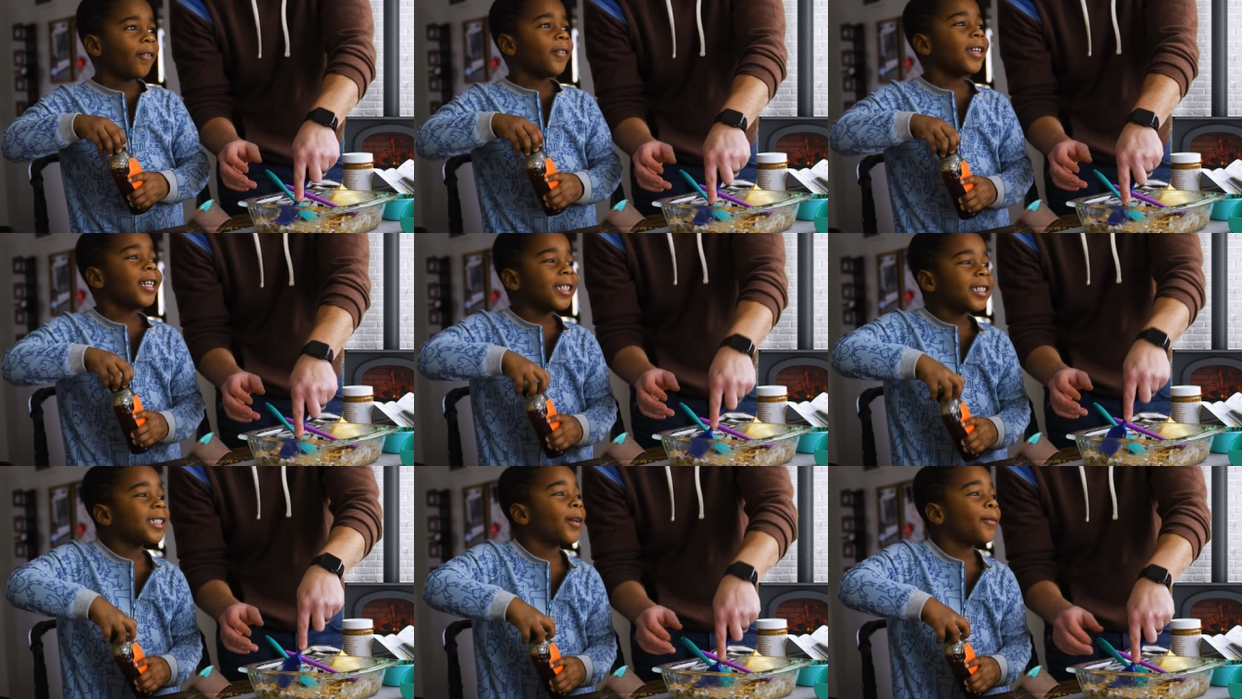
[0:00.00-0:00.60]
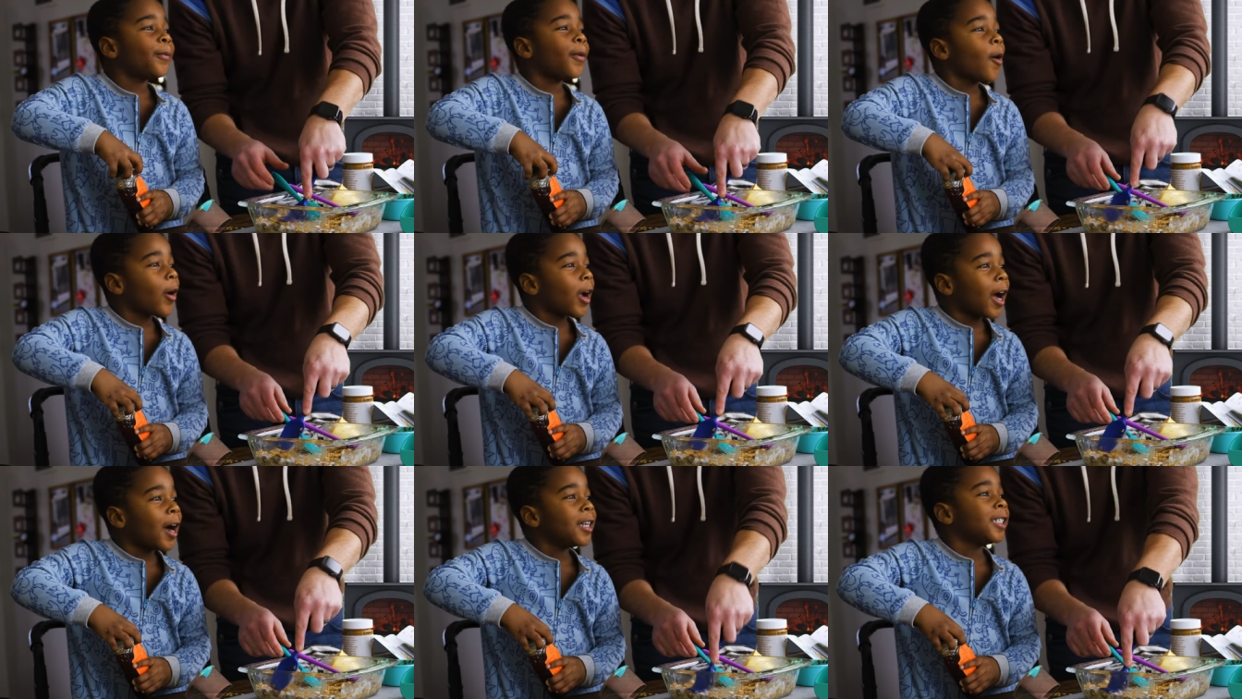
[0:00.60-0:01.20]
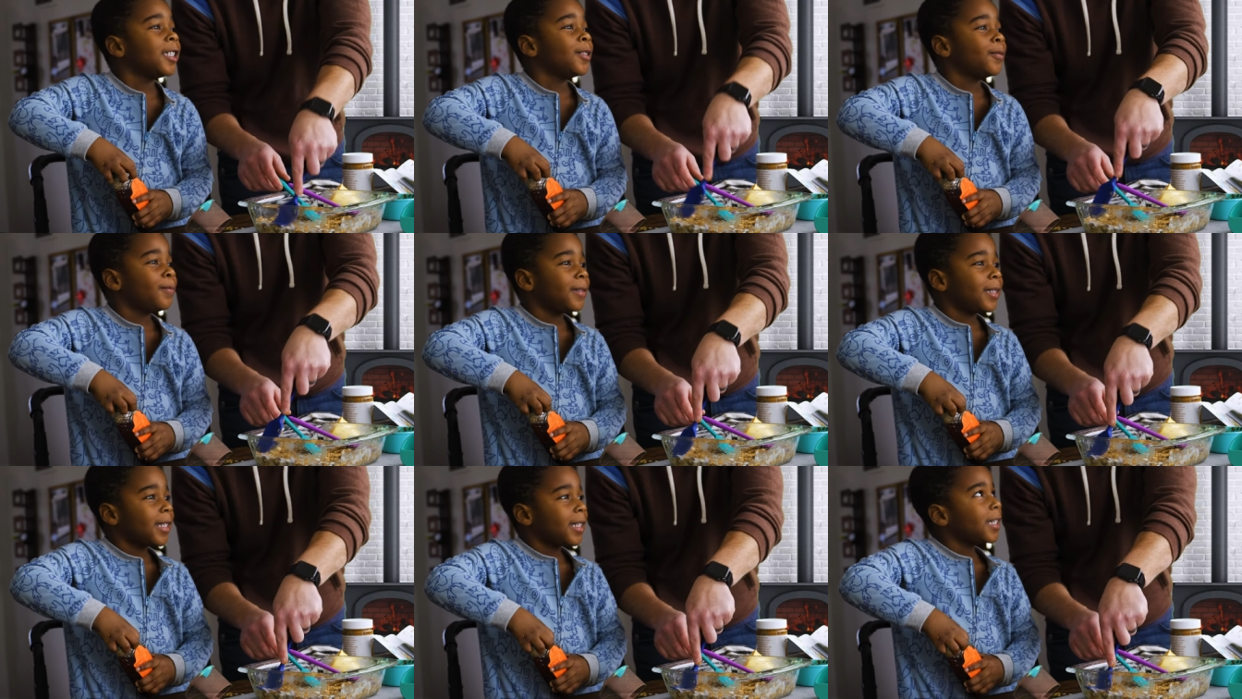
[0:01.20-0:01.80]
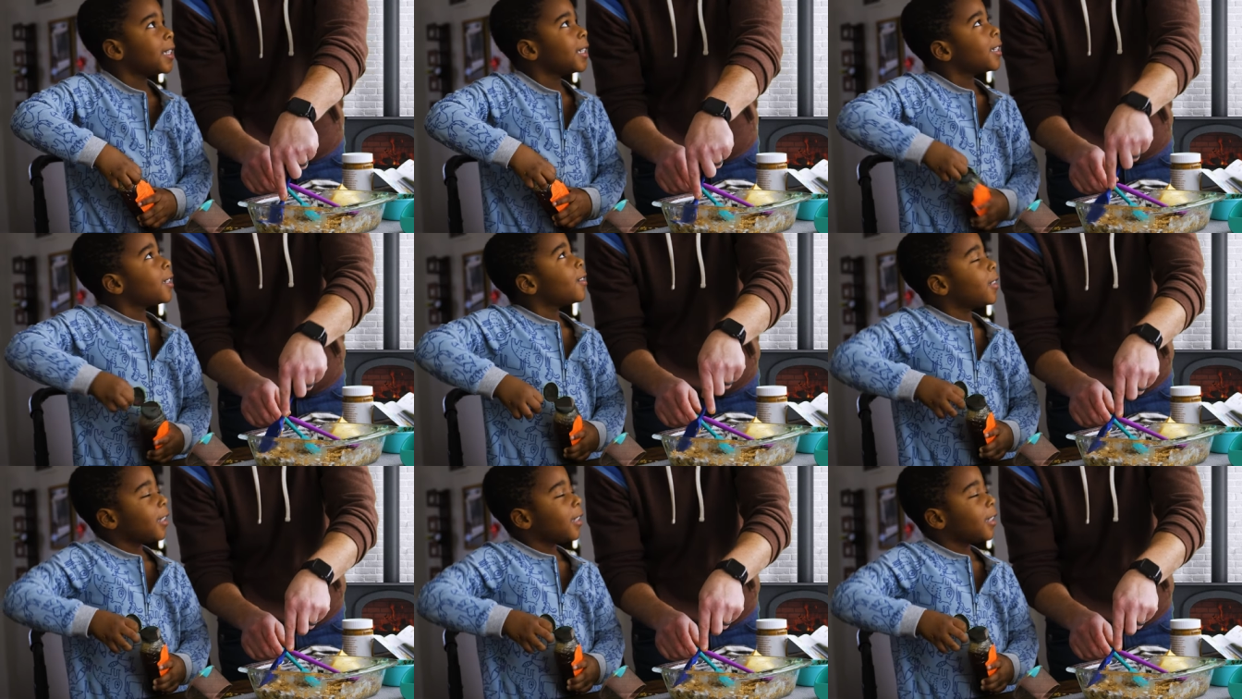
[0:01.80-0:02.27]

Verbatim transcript: We need some more honey. no, we don't.